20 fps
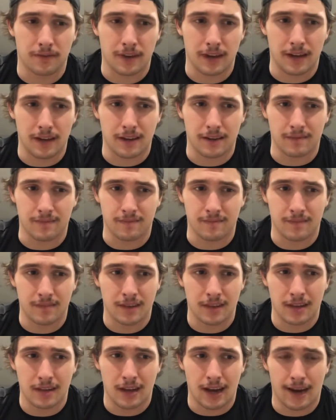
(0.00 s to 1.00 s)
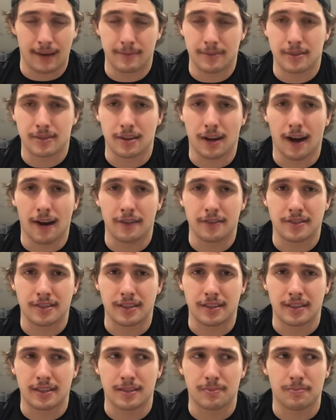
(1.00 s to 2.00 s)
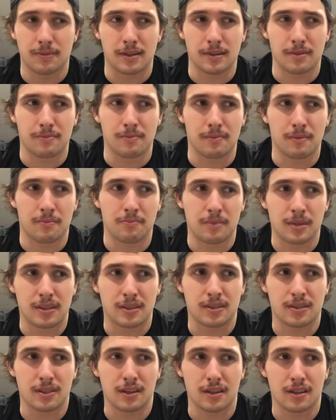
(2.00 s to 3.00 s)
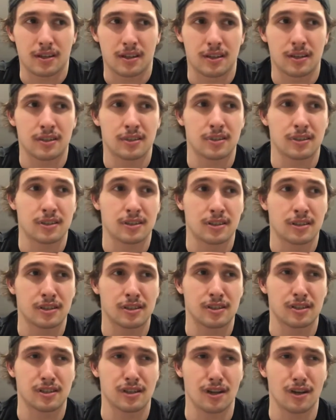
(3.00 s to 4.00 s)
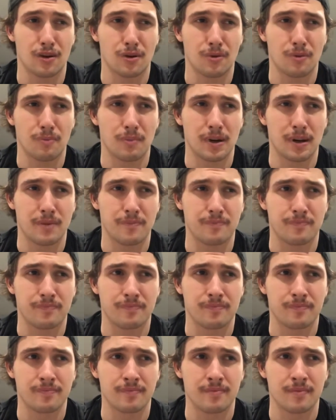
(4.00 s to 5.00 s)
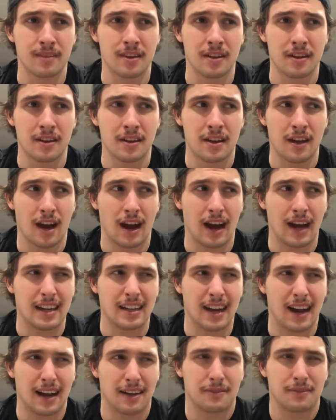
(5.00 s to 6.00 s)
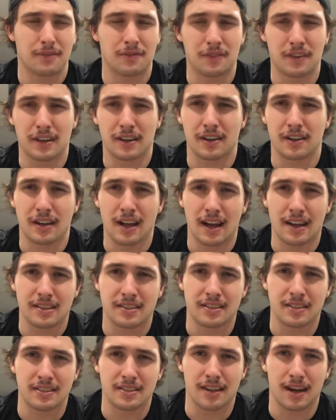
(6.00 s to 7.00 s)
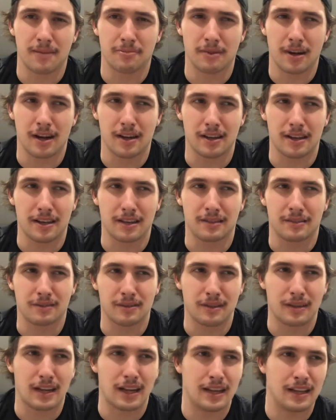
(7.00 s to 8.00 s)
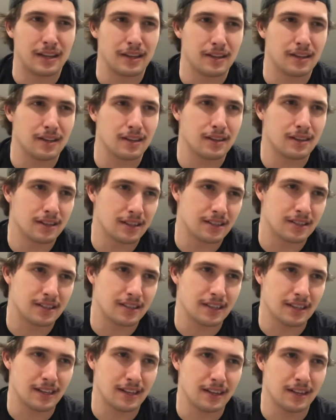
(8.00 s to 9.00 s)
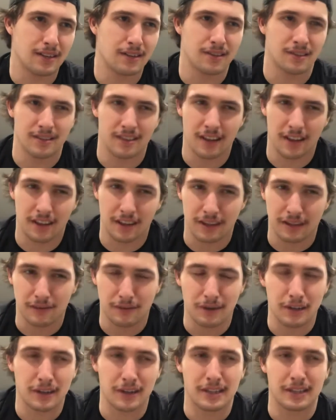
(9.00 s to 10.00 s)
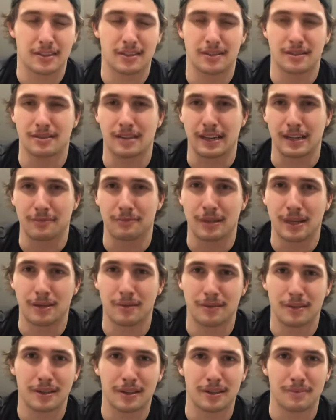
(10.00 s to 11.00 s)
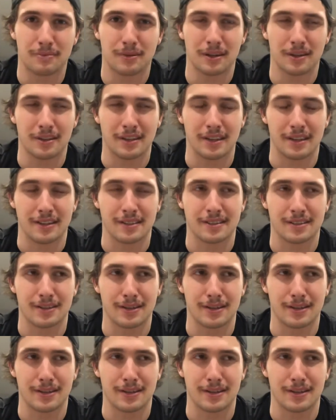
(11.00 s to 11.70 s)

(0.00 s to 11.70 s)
And I'm just, obviously it's been a bit slow, but I would figure that since I'm not like in the scene, nothing really, it's just like me really building this.